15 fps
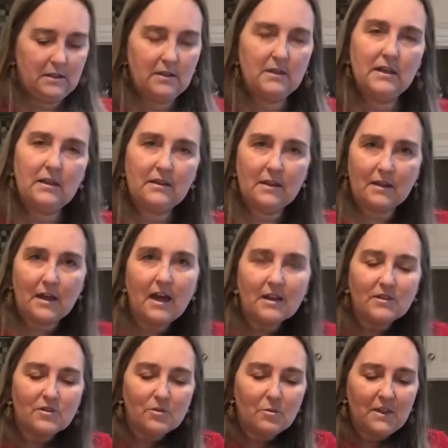get the
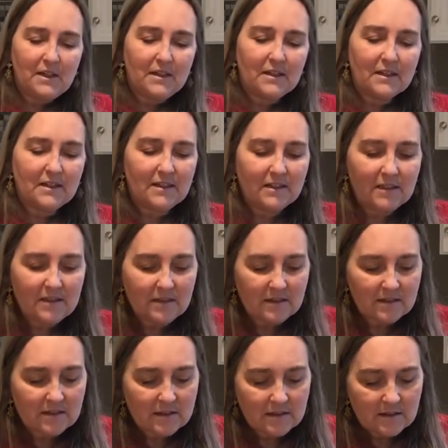unsweetened kind.
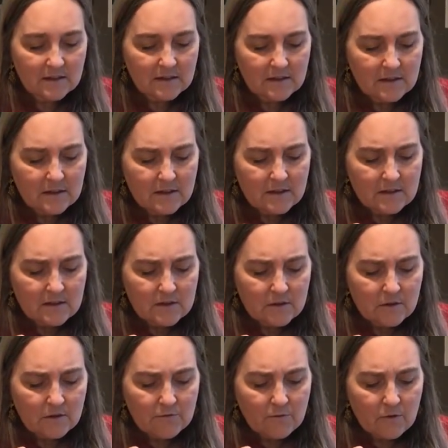
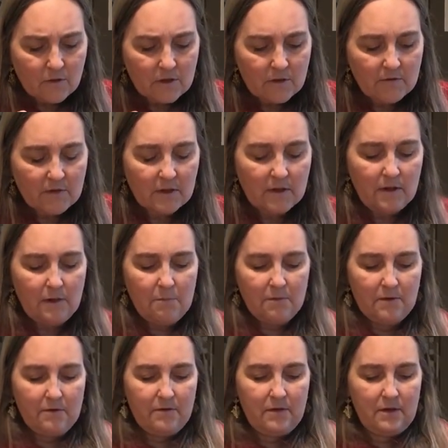So 1/4 of a cup
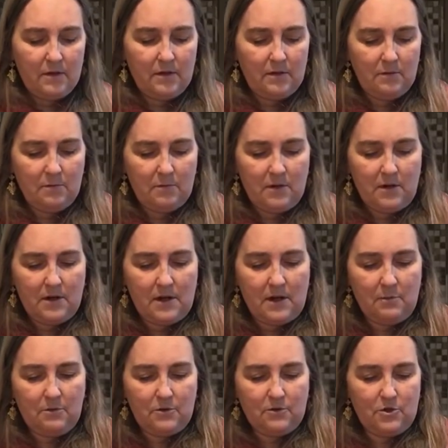of
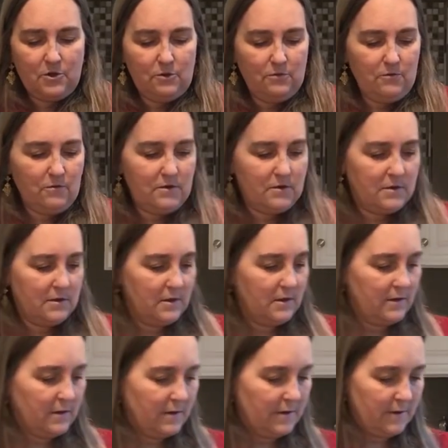pineapple juice.
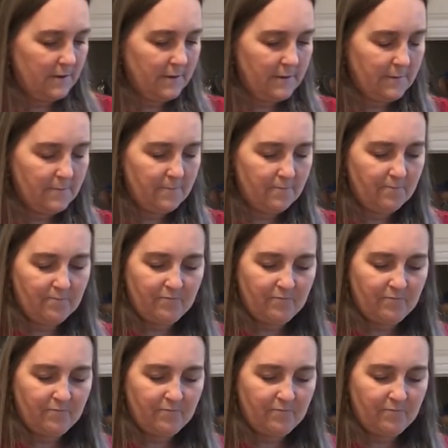Okay.